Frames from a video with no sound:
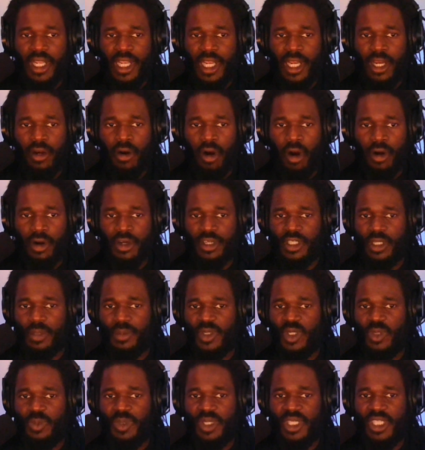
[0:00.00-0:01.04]
here are some
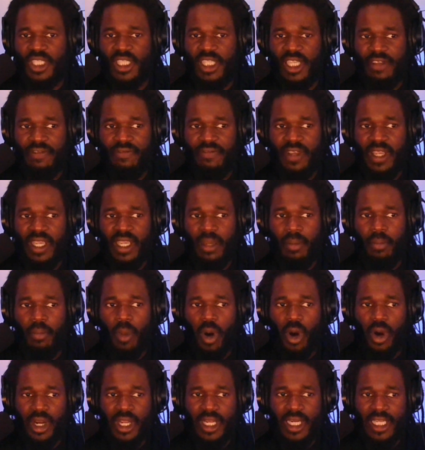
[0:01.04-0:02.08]
specific
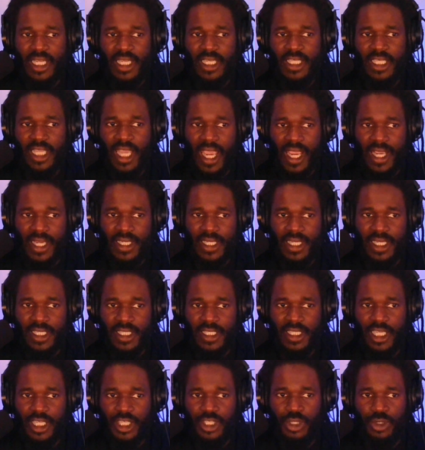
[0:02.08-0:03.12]
marketing tactics
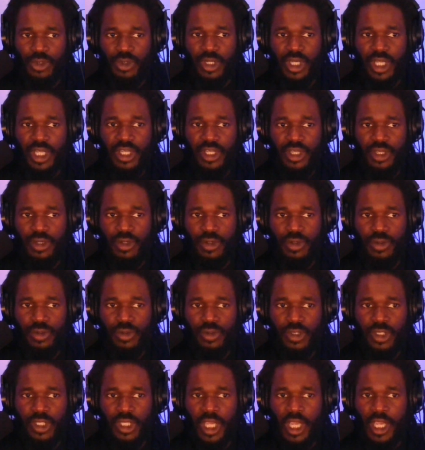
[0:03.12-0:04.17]
that you can
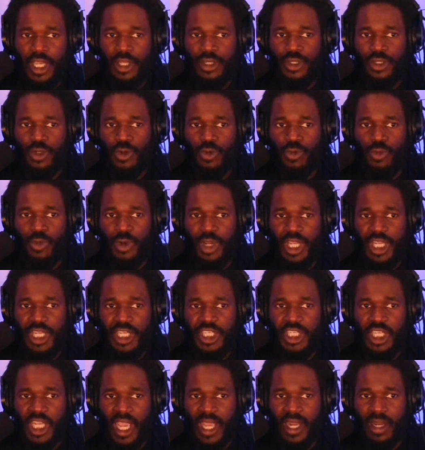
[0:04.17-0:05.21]
use to
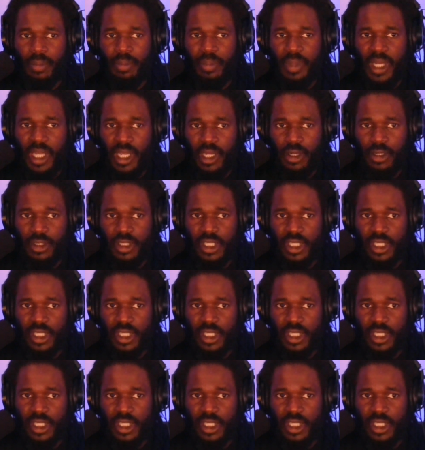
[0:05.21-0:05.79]
reach and appeal